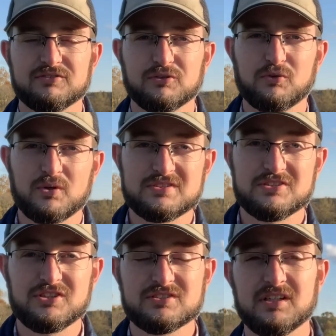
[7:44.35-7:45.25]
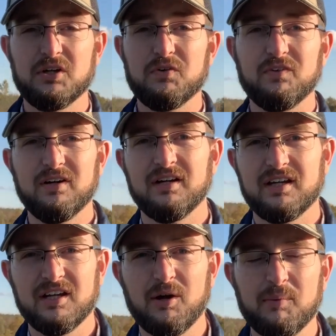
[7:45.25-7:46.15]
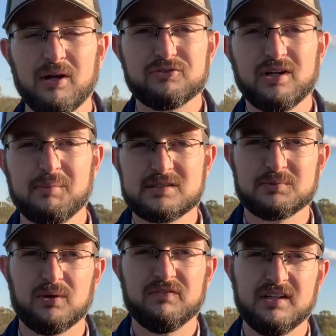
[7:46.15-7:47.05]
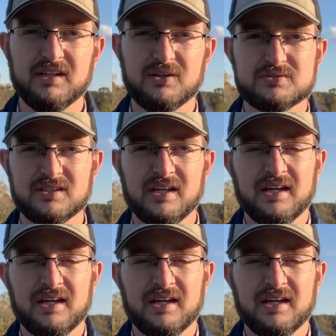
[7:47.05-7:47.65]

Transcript: So of course this year's not over. Again, I'll try to make some more videos,